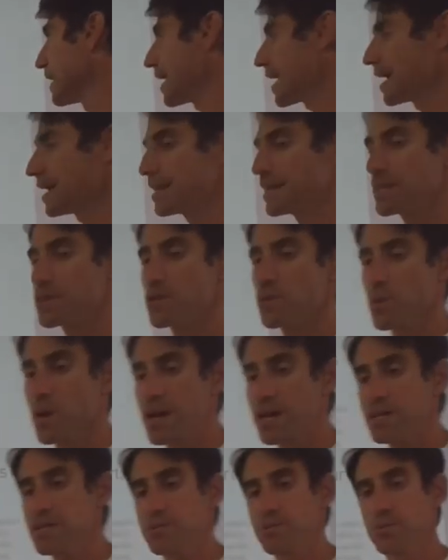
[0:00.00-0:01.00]
And the
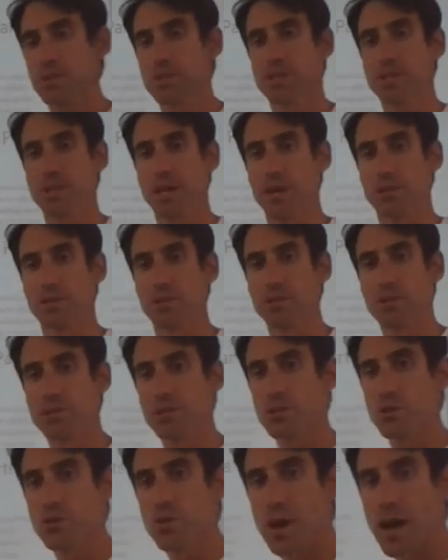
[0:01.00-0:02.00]
way it's put together
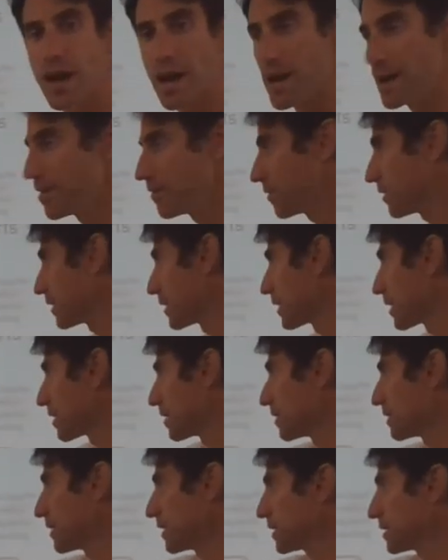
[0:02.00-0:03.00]
is you have
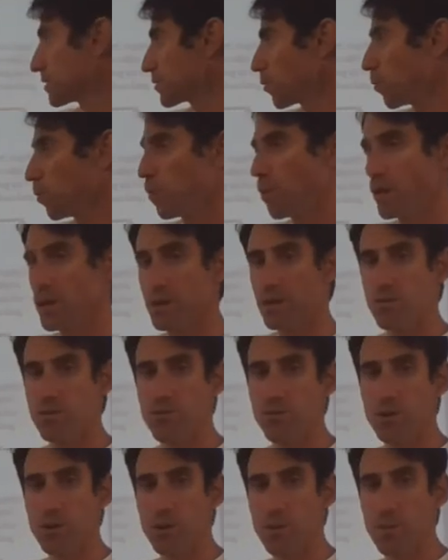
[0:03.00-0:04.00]
these
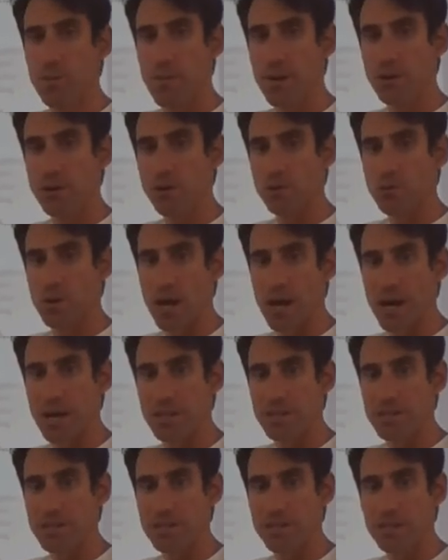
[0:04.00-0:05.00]
1-foot metal
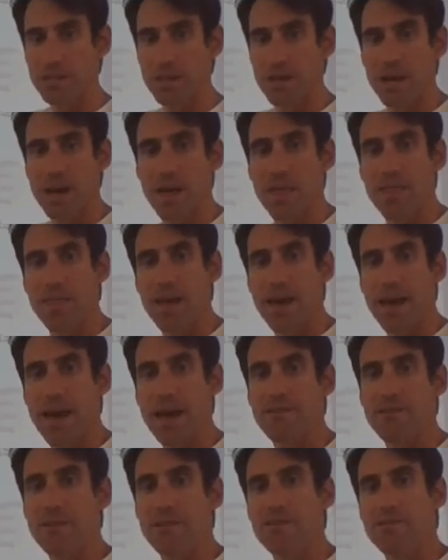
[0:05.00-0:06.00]
rods that
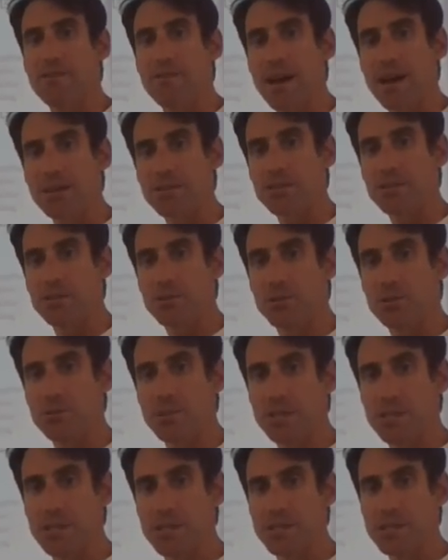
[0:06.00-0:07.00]
have a fastener
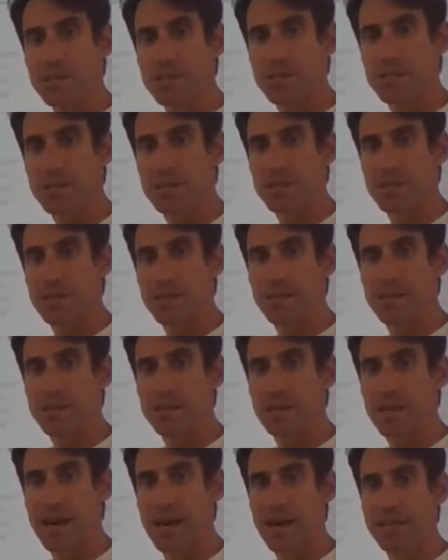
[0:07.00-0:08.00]
piece
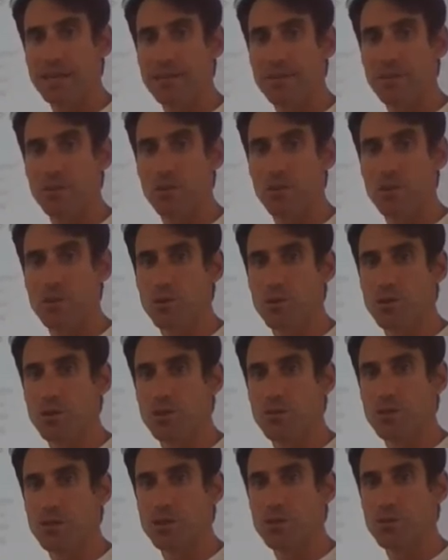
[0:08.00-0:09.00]
at the corner
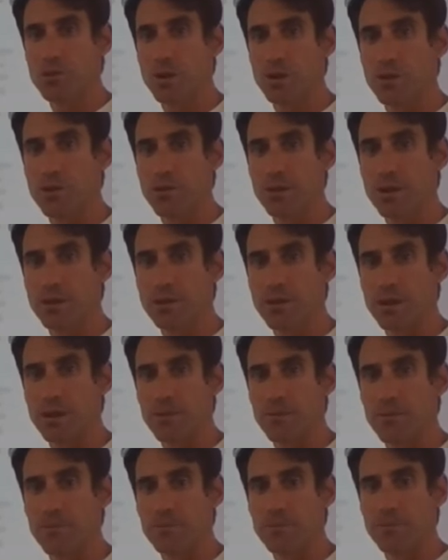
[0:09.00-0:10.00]
of each one right there.
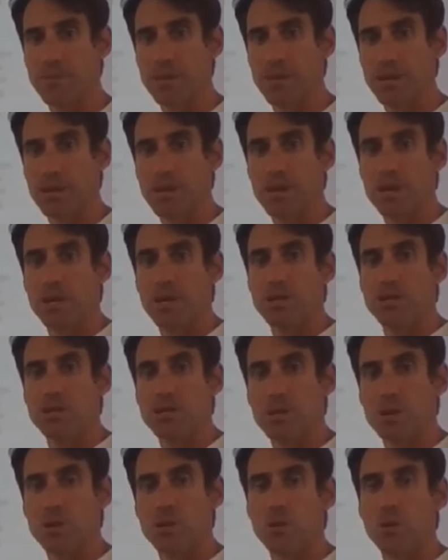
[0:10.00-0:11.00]

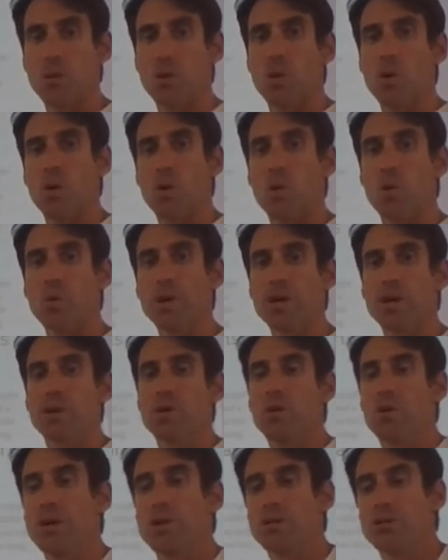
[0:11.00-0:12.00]
So we are
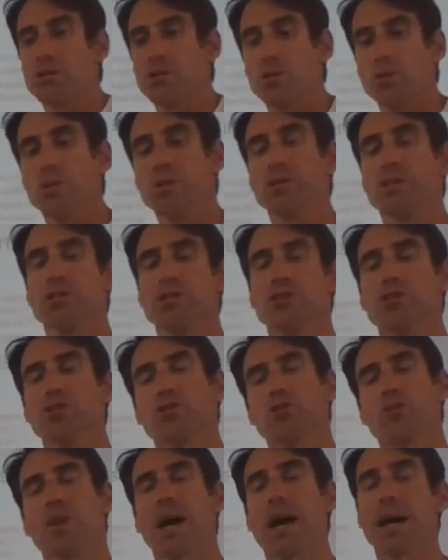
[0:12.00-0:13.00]
going to
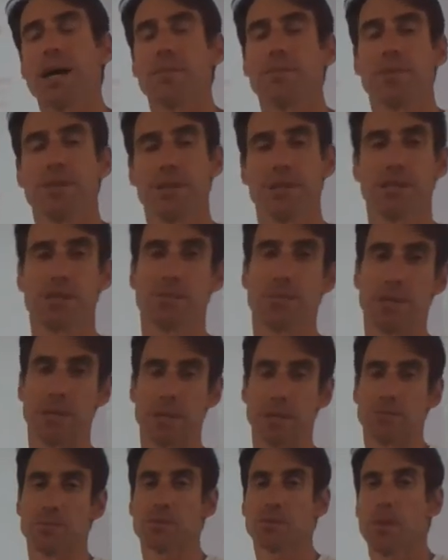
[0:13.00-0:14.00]
describe these
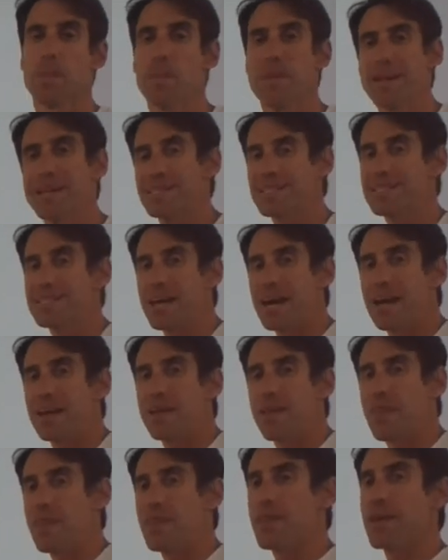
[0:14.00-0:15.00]
beams based
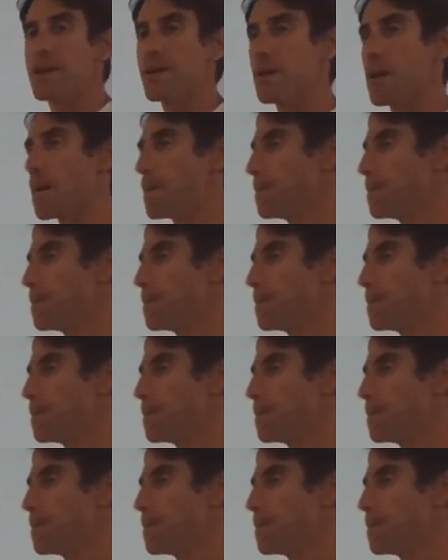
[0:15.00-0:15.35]
on their